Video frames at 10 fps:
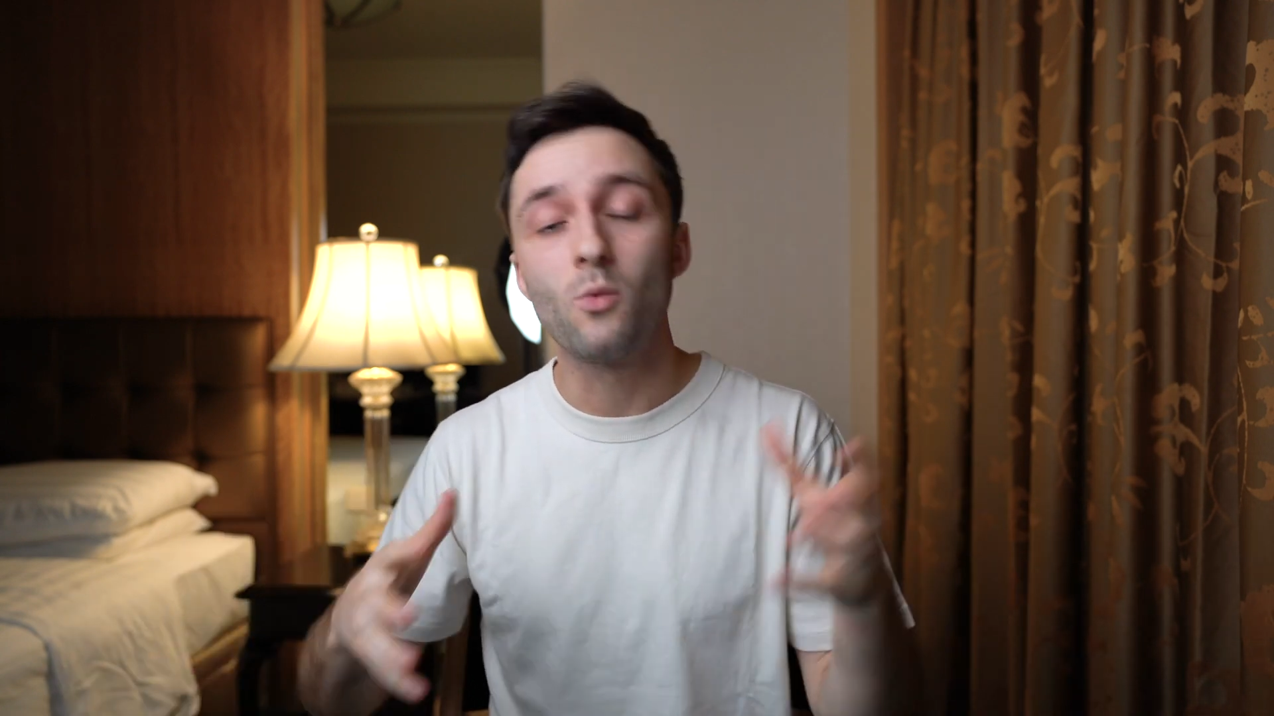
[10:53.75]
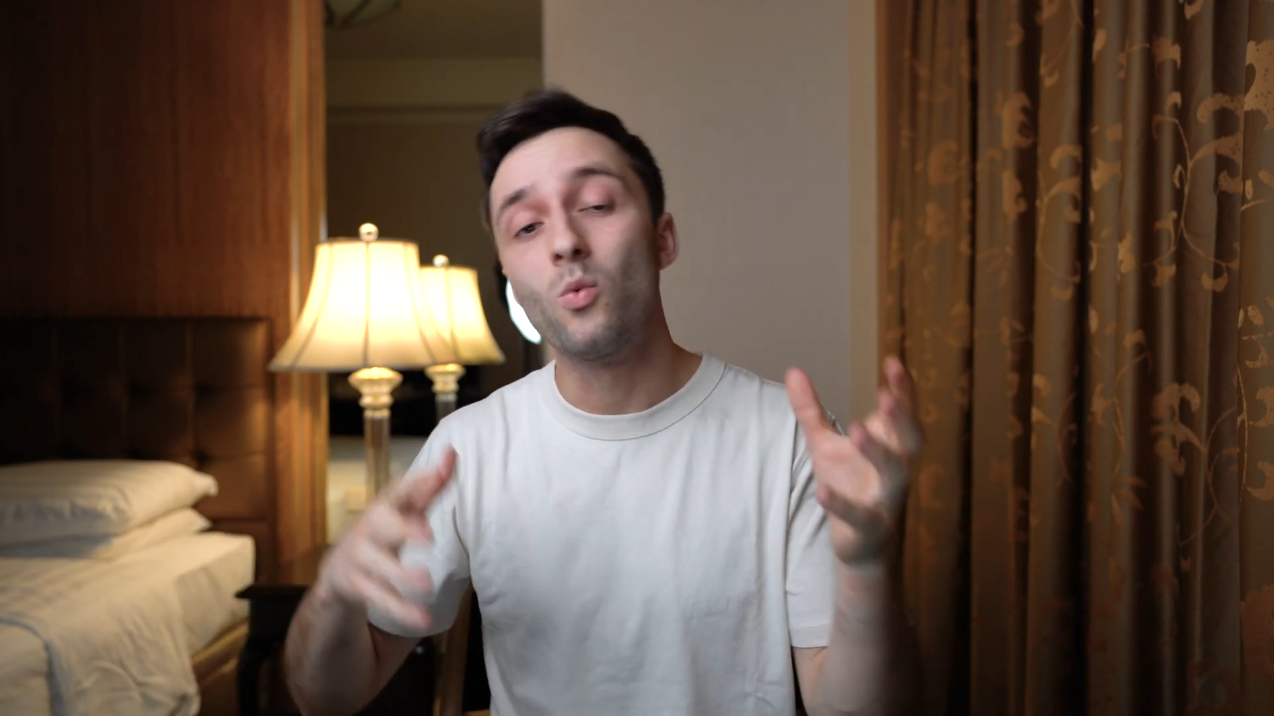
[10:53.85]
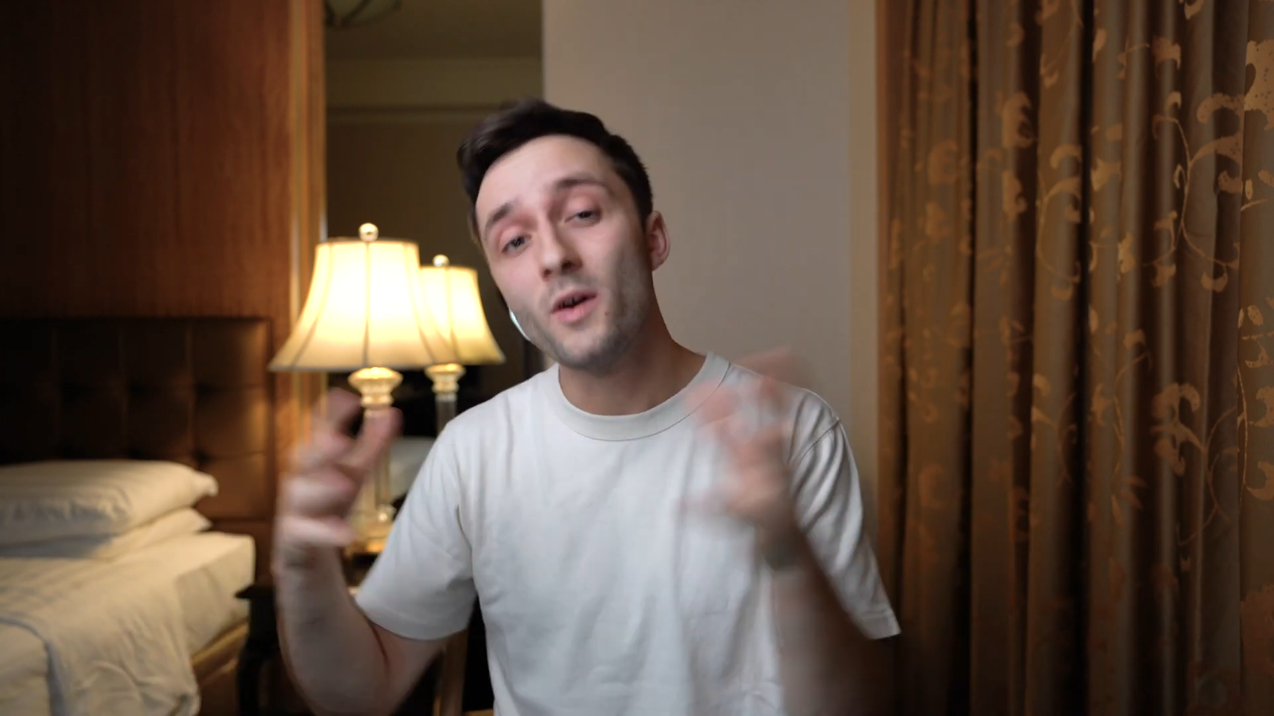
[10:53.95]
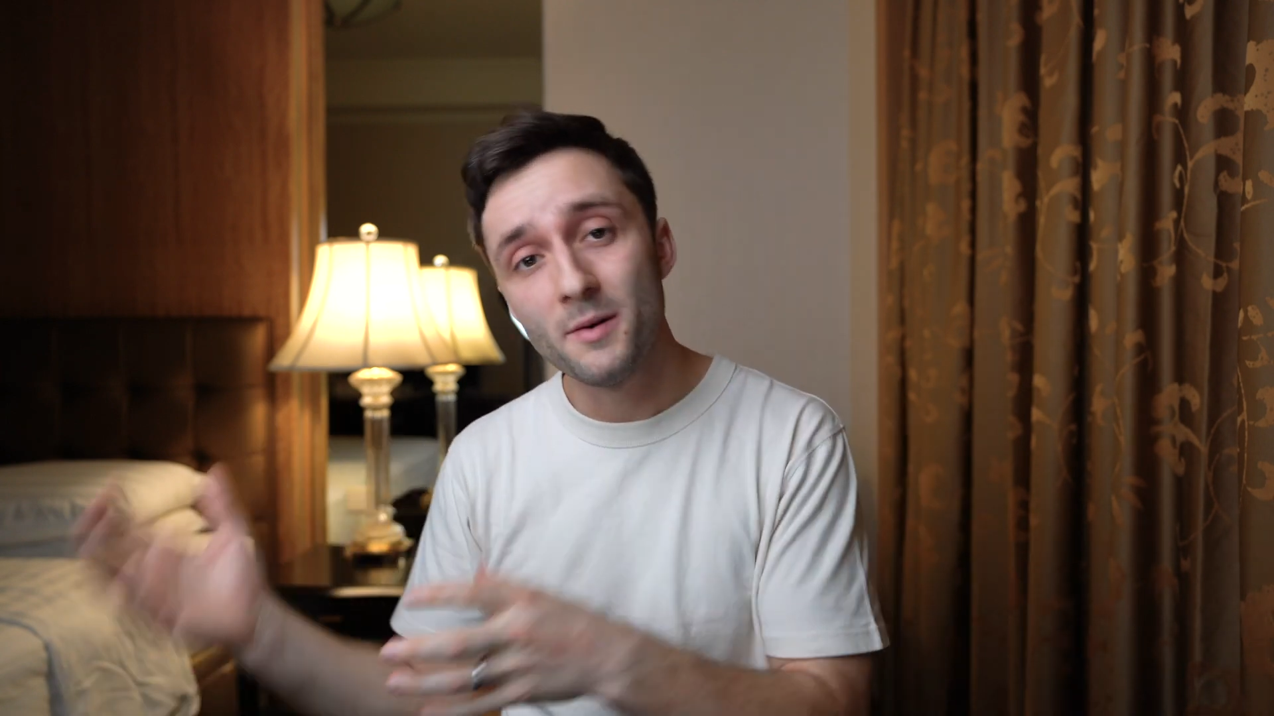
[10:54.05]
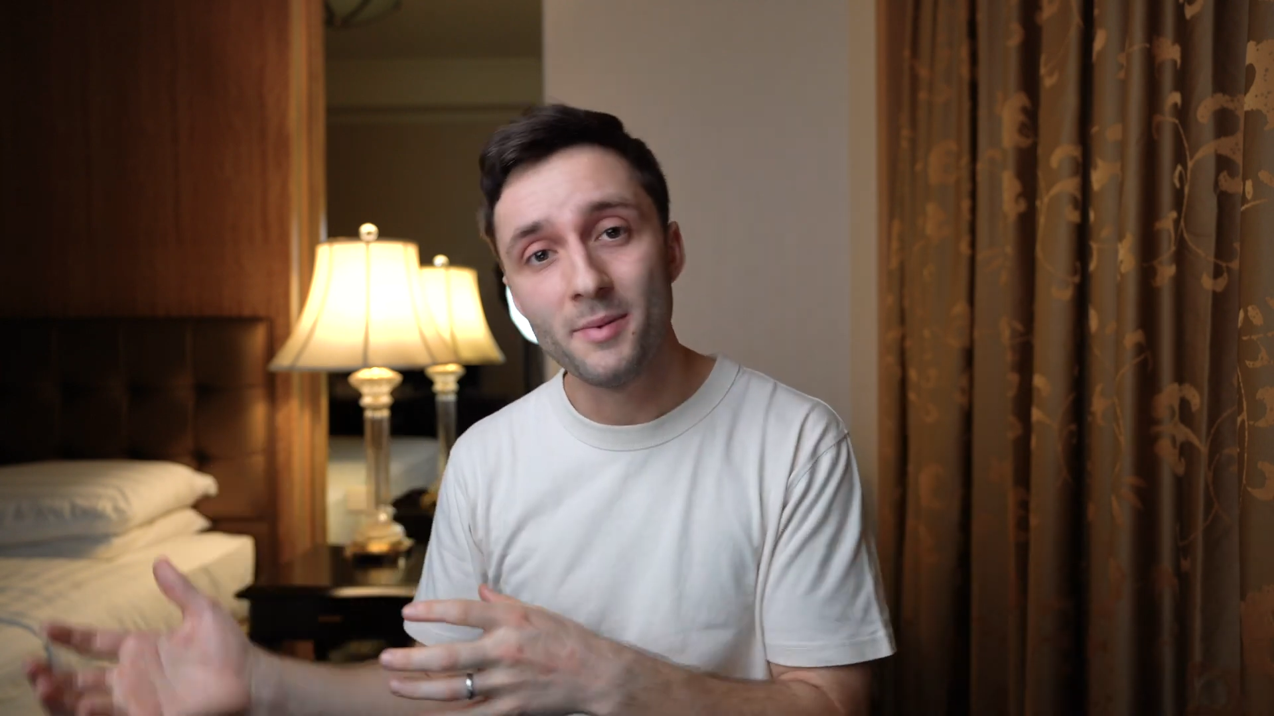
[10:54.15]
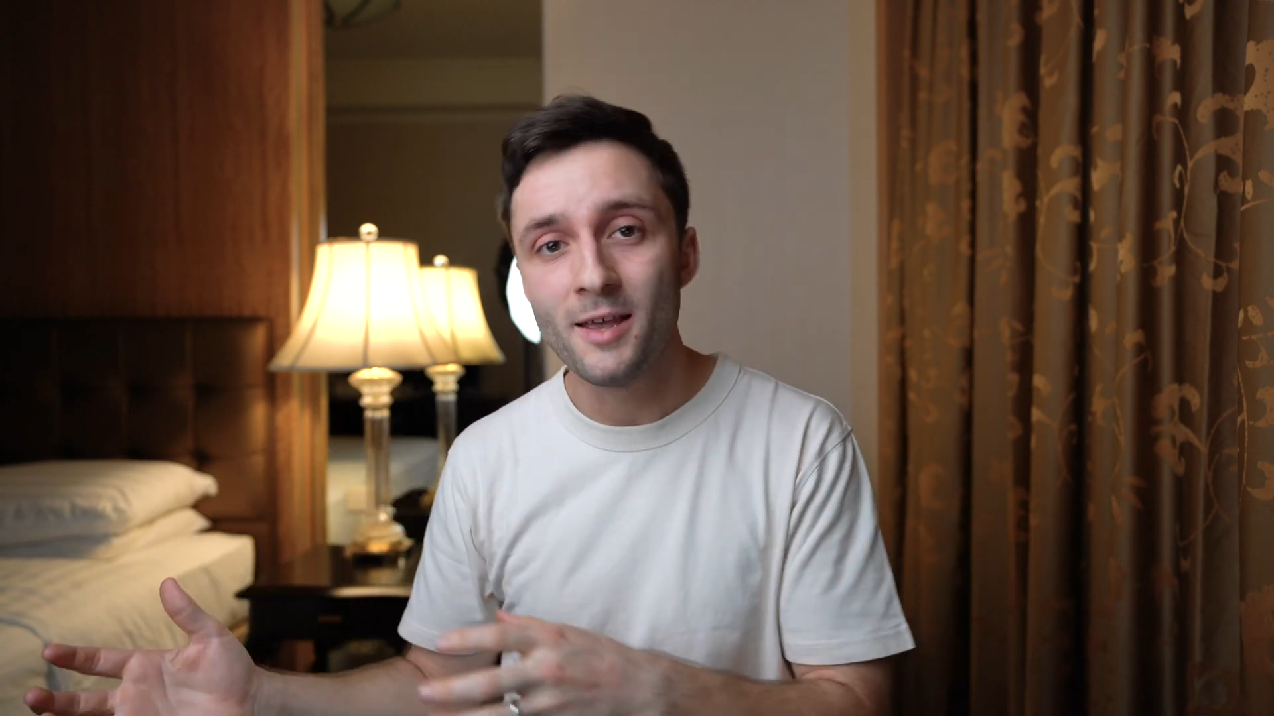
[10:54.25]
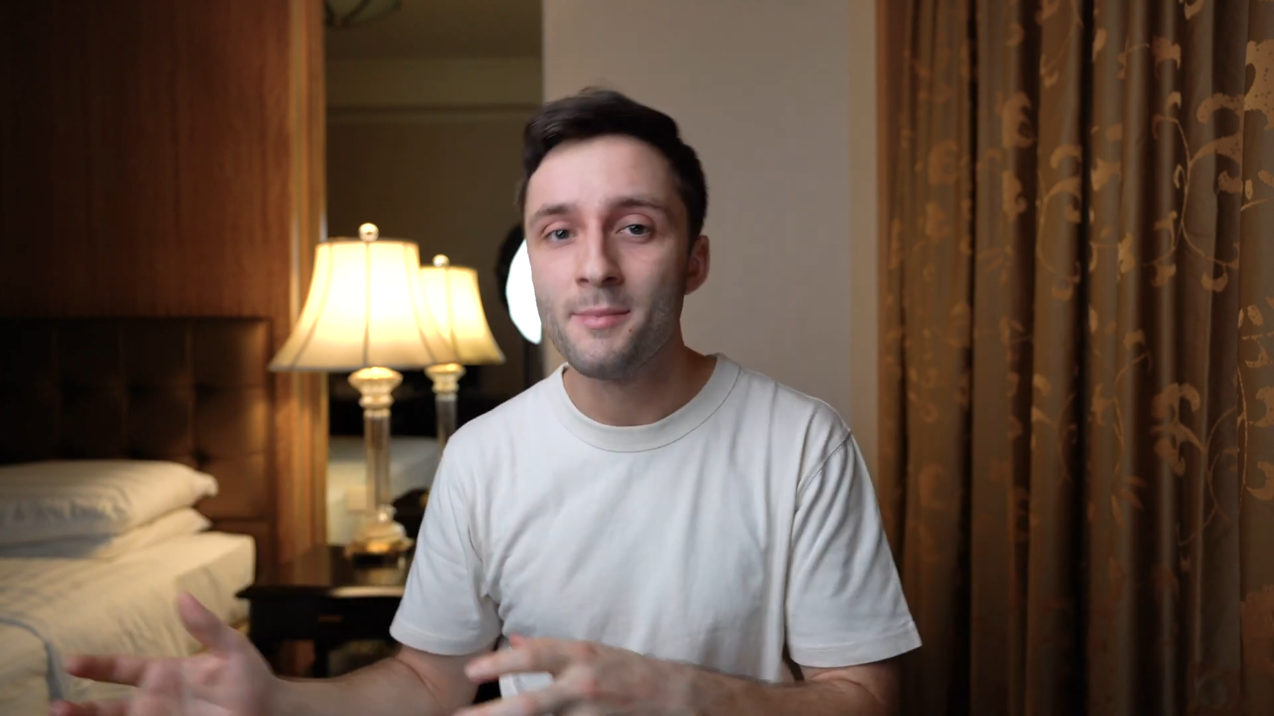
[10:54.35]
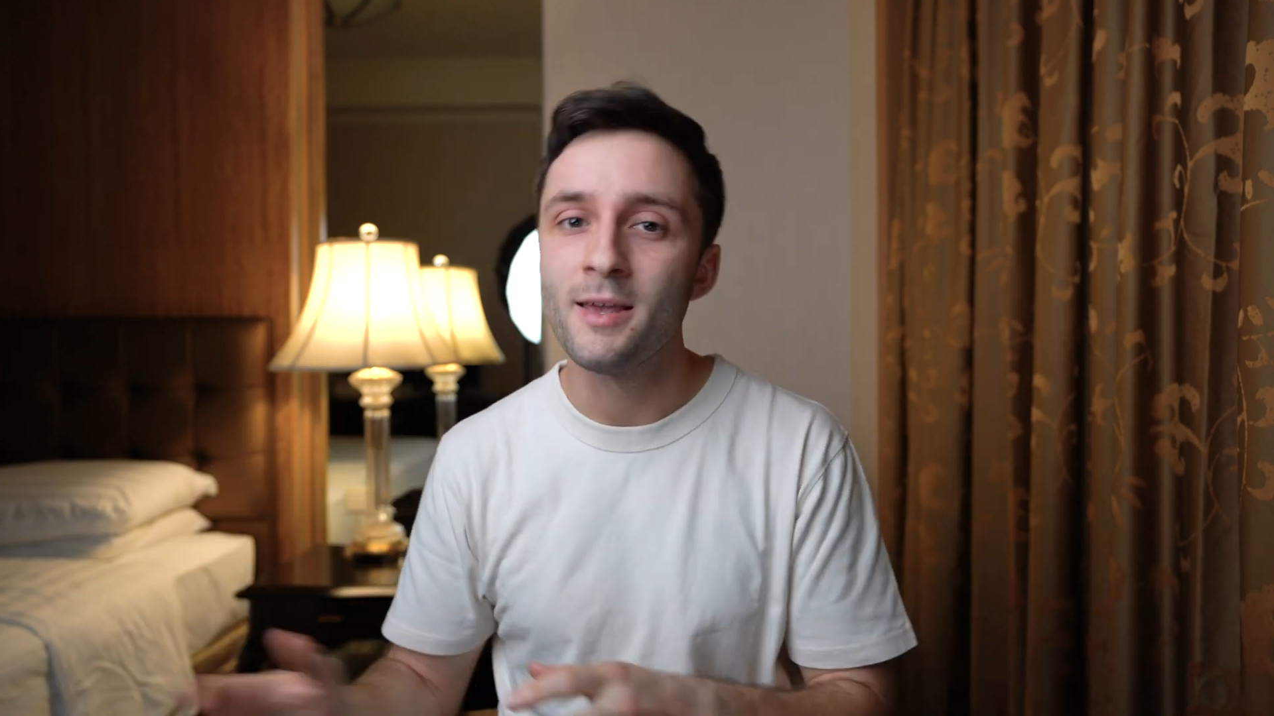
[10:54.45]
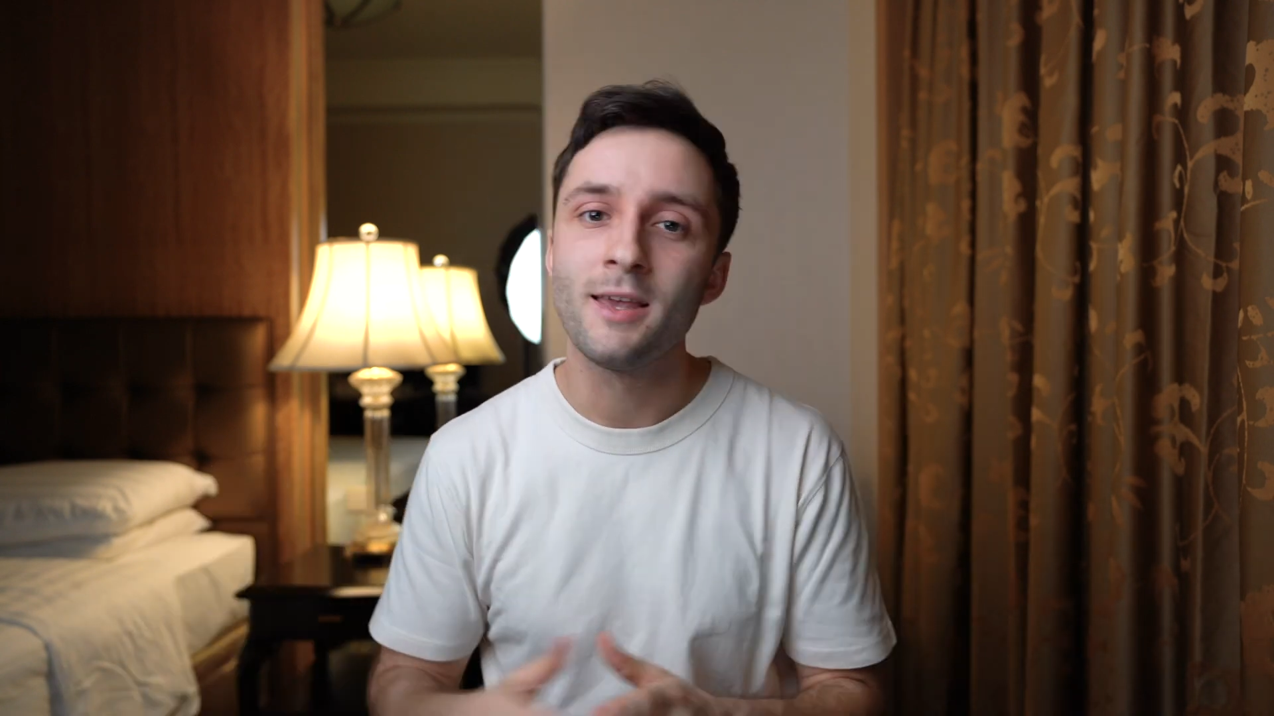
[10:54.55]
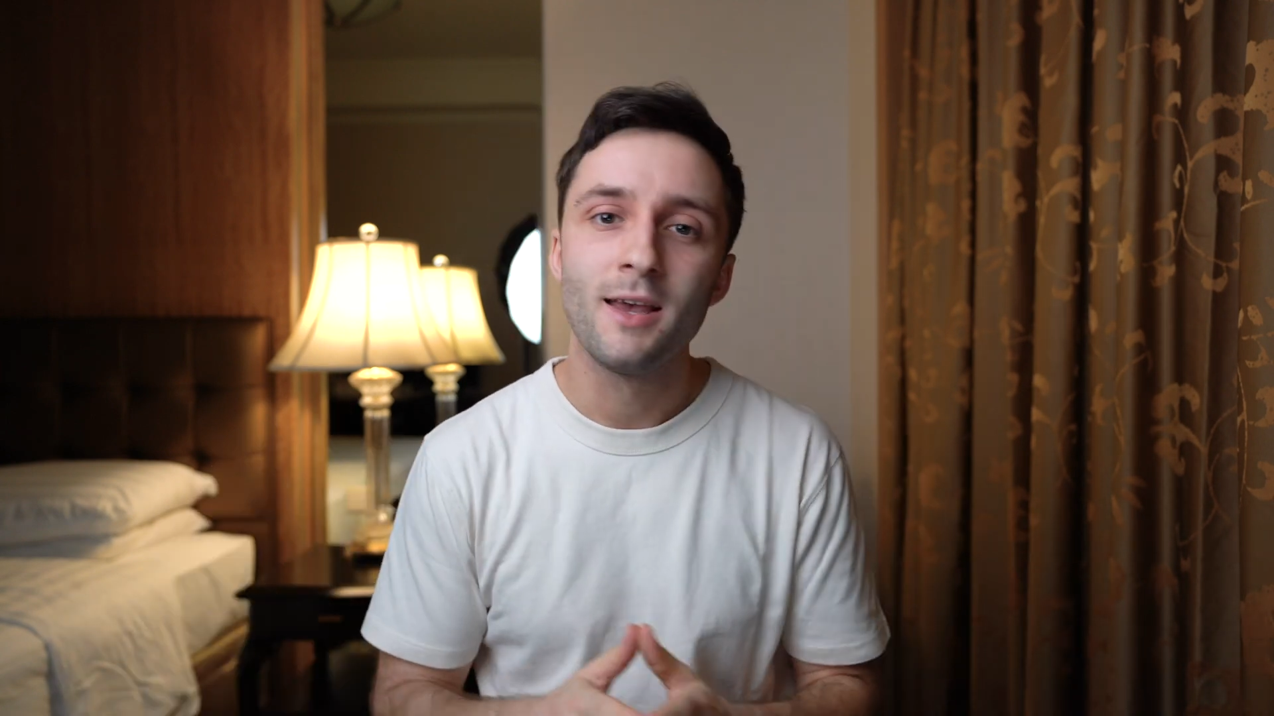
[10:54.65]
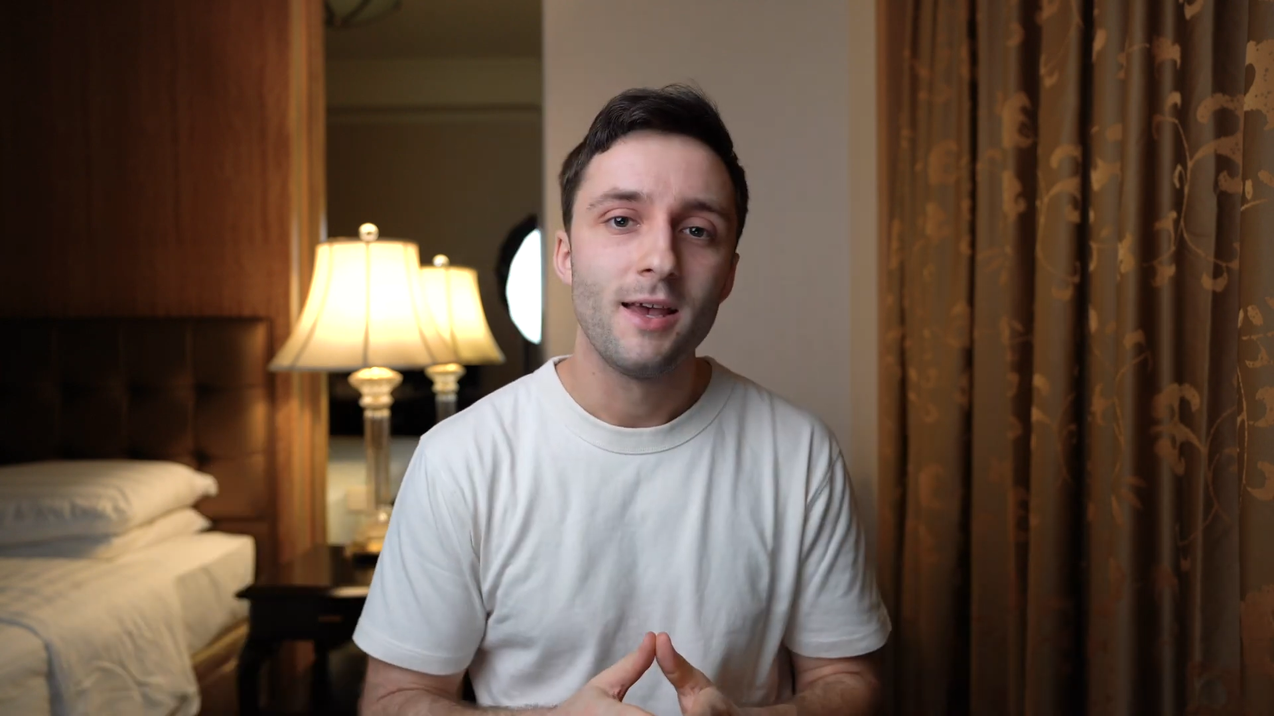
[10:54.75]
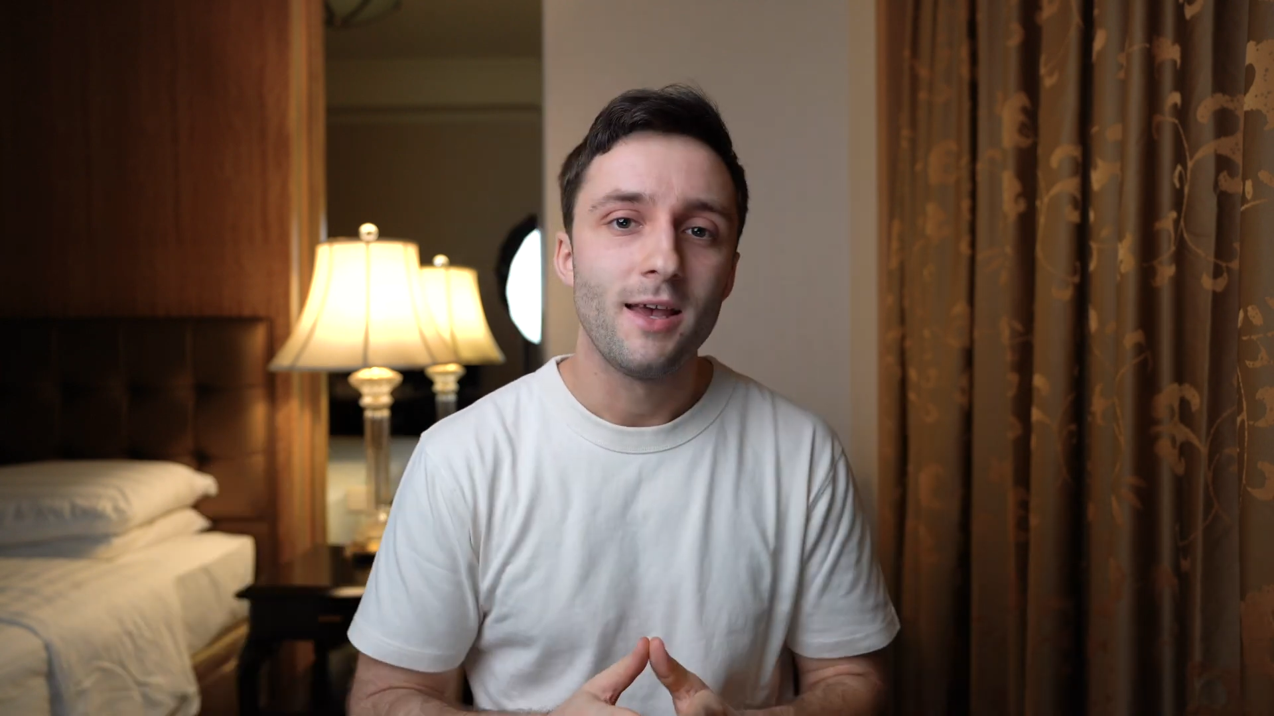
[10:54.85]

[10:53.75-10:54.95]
with a baby,